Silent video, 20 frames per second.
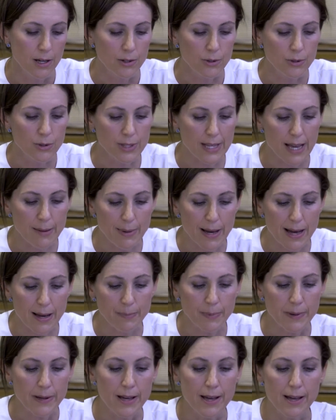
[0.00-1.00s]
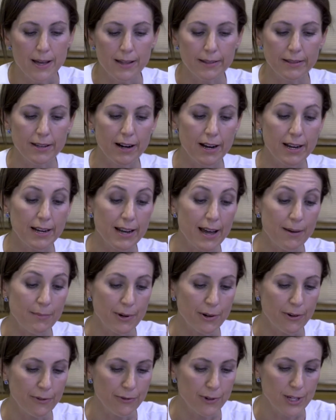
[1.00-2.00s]
To sum up, there are a
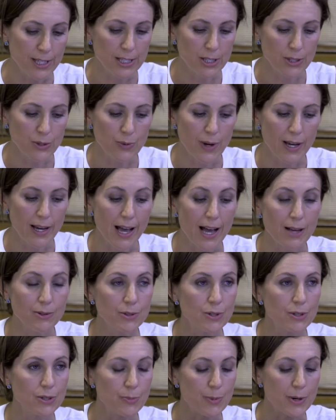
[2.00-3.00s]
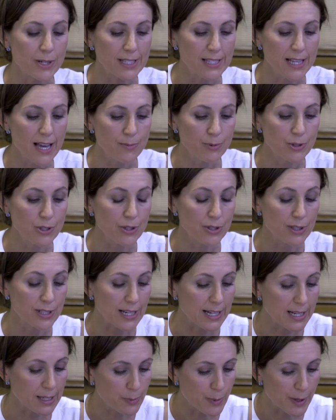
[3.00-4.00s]
number of reasons why households' perceptions
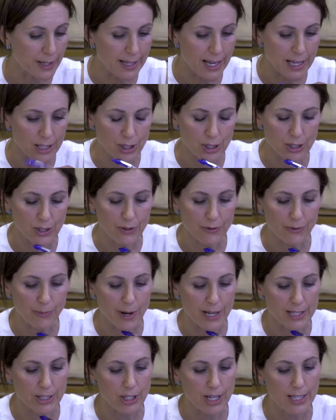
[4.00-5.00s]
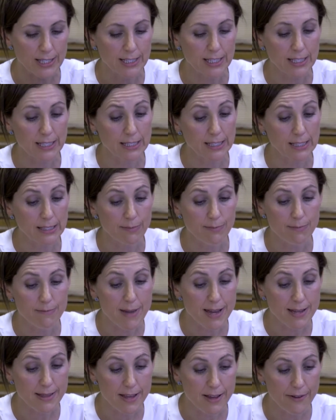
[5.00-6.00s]
and expectations of price changes
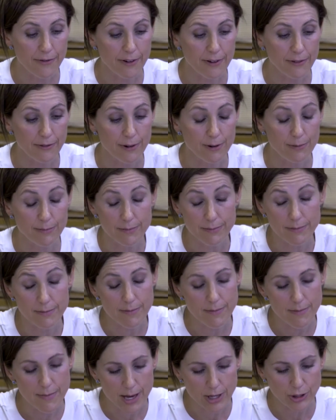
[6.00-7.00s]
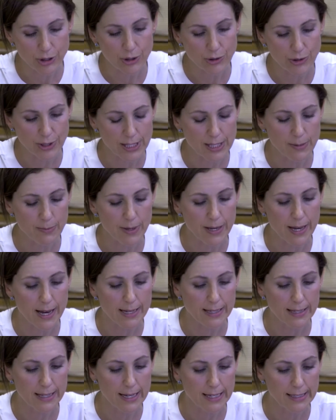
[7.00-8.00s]
may differ from measured
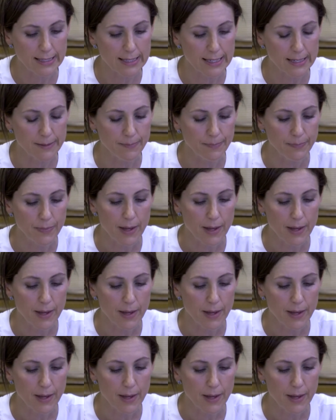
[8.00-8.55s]
CPI data.